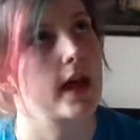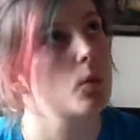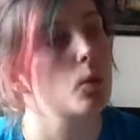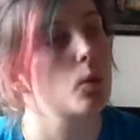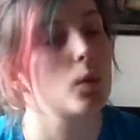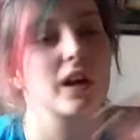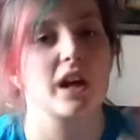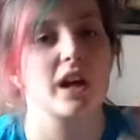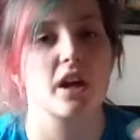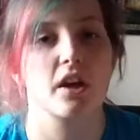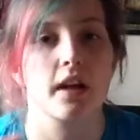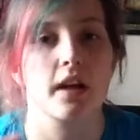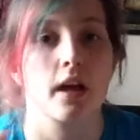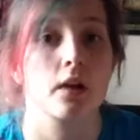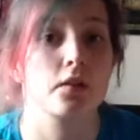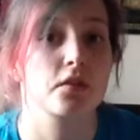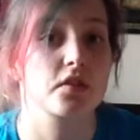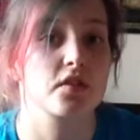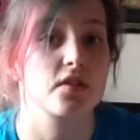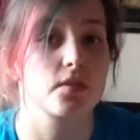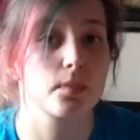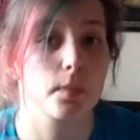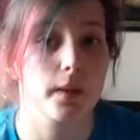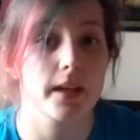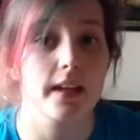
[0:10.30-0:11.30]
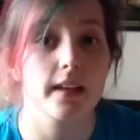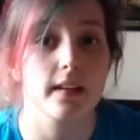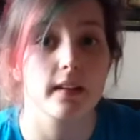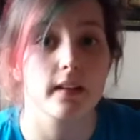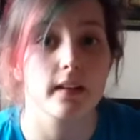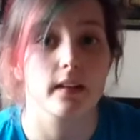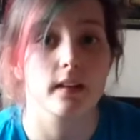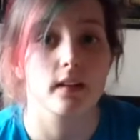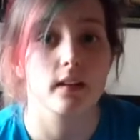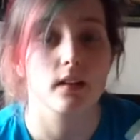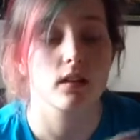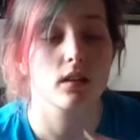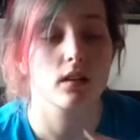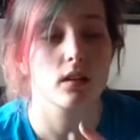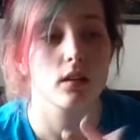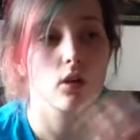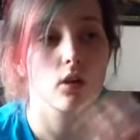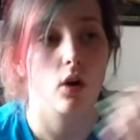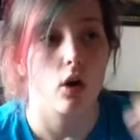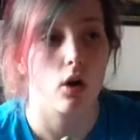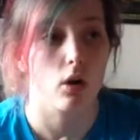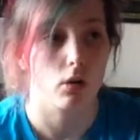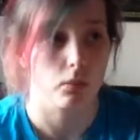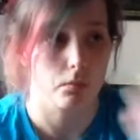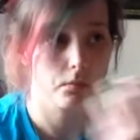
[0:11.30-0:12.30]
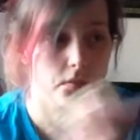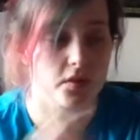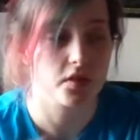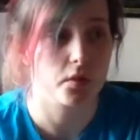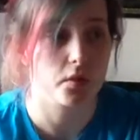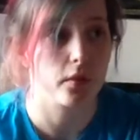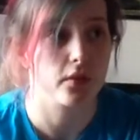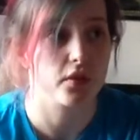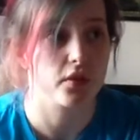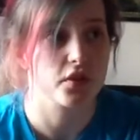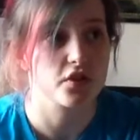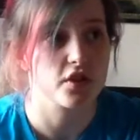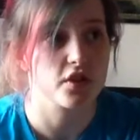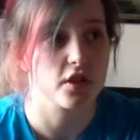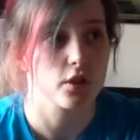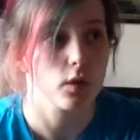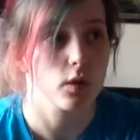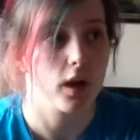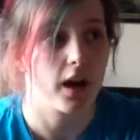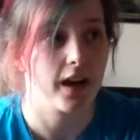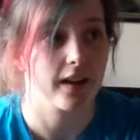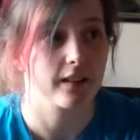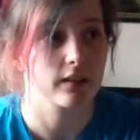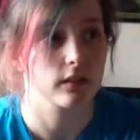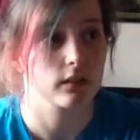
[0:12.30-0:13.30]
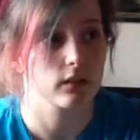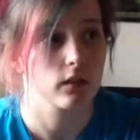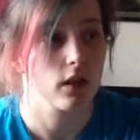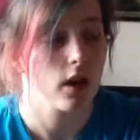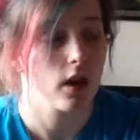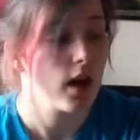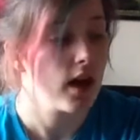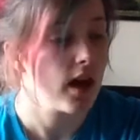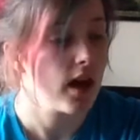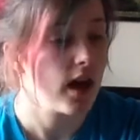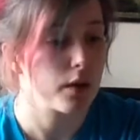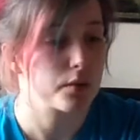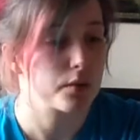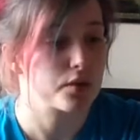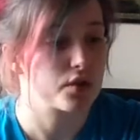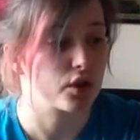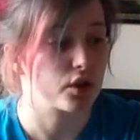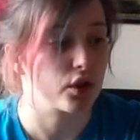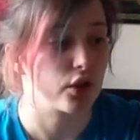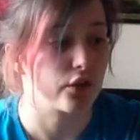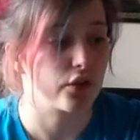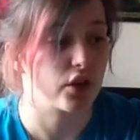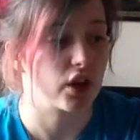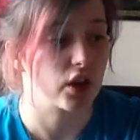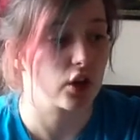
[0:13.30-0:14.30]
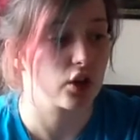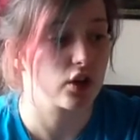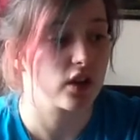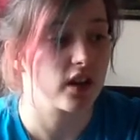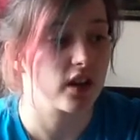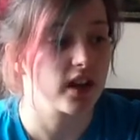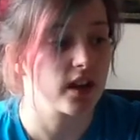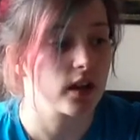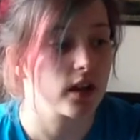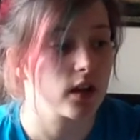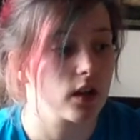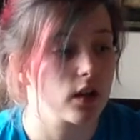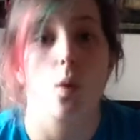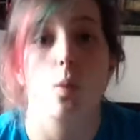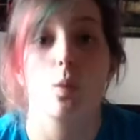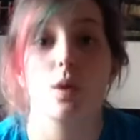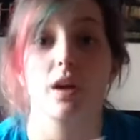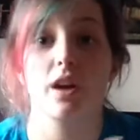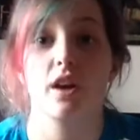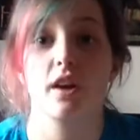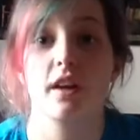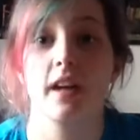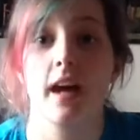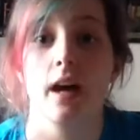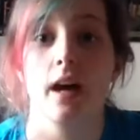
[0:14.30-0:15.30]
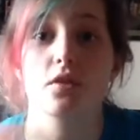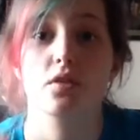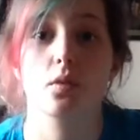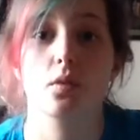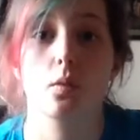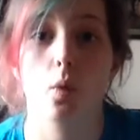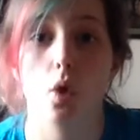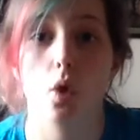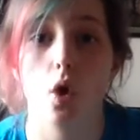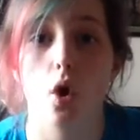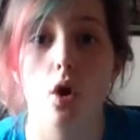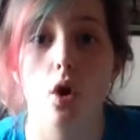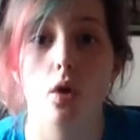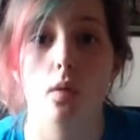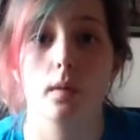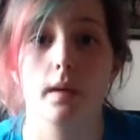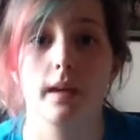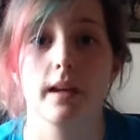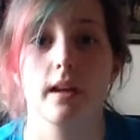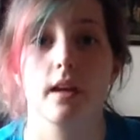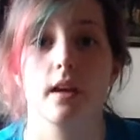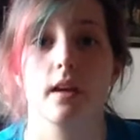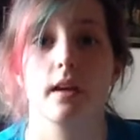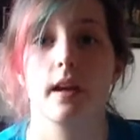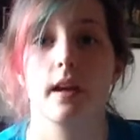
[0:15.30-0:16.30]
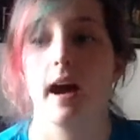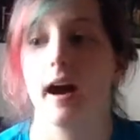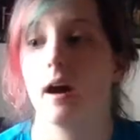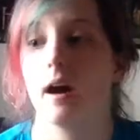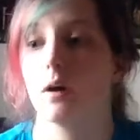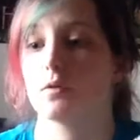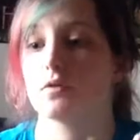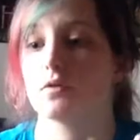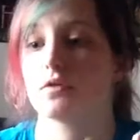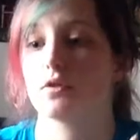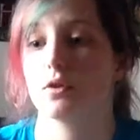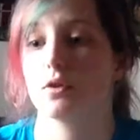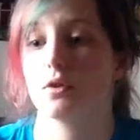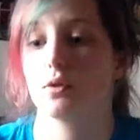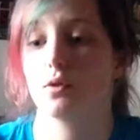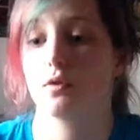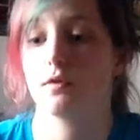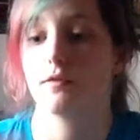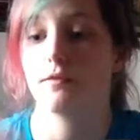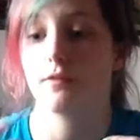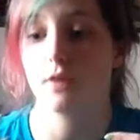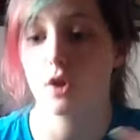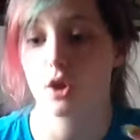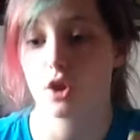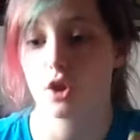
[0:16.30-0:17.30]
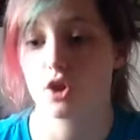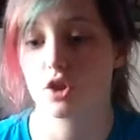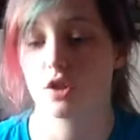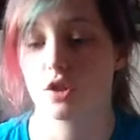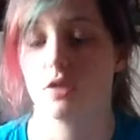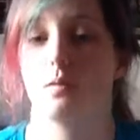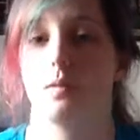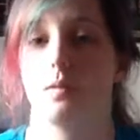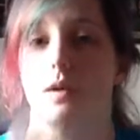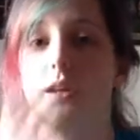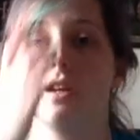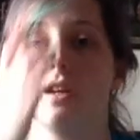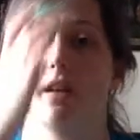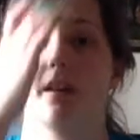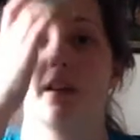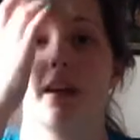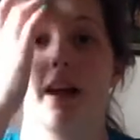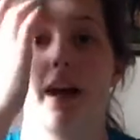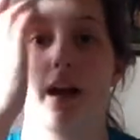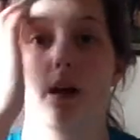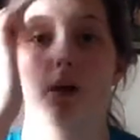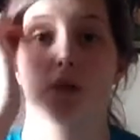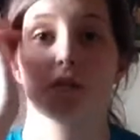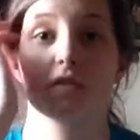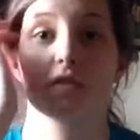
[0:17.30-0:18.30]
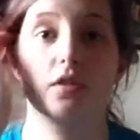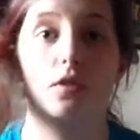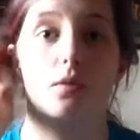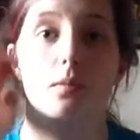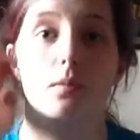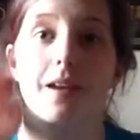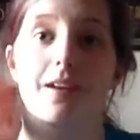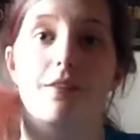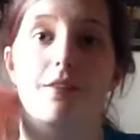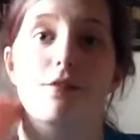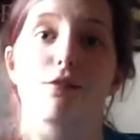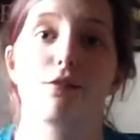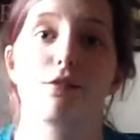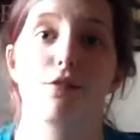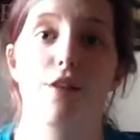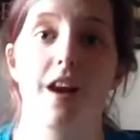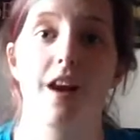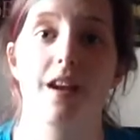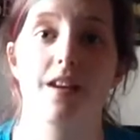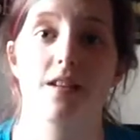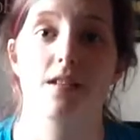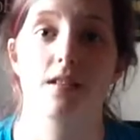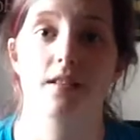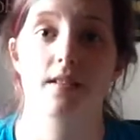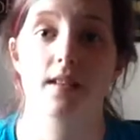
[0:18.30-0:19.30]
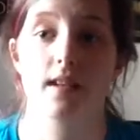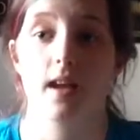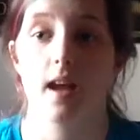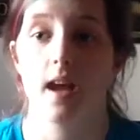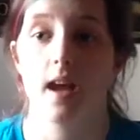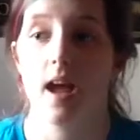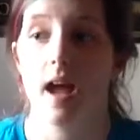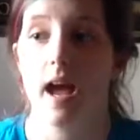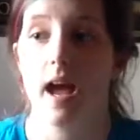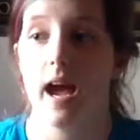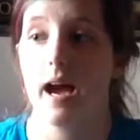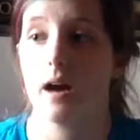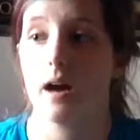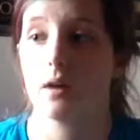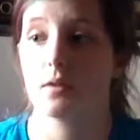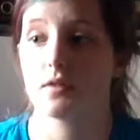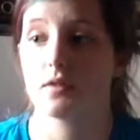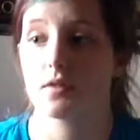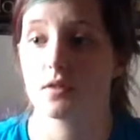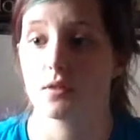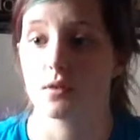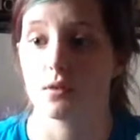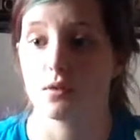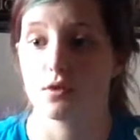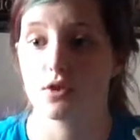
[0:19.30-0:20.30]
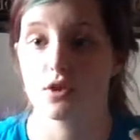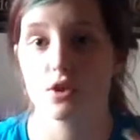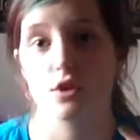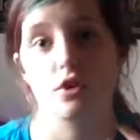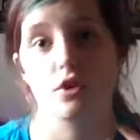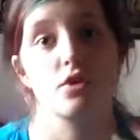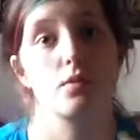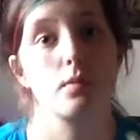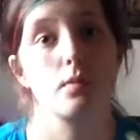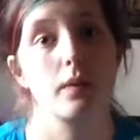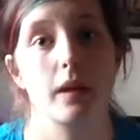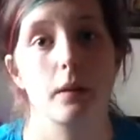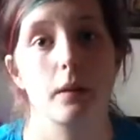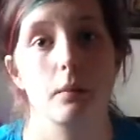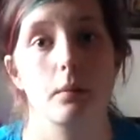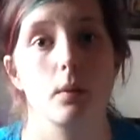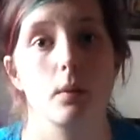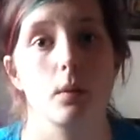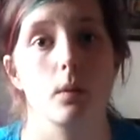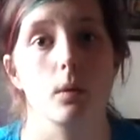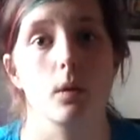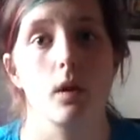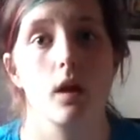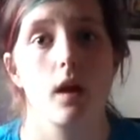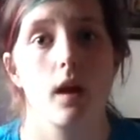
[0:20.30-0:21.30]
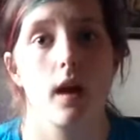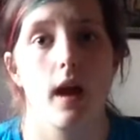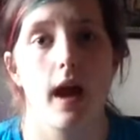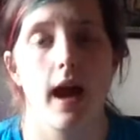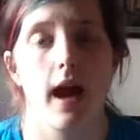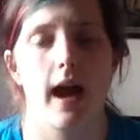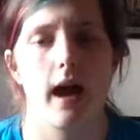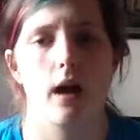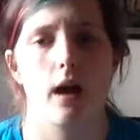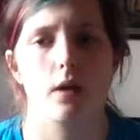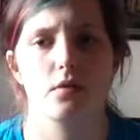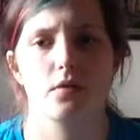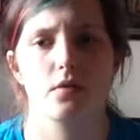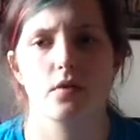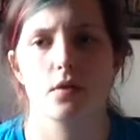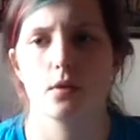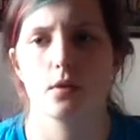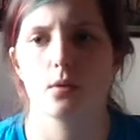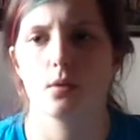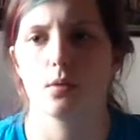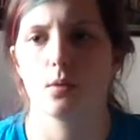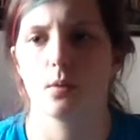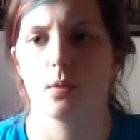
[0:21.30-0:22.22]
We learn how to speak, or some of us do, I'm still not very good at it. We learn how to walk, we learn how to function, we learn how to make friends, how to judge people, how to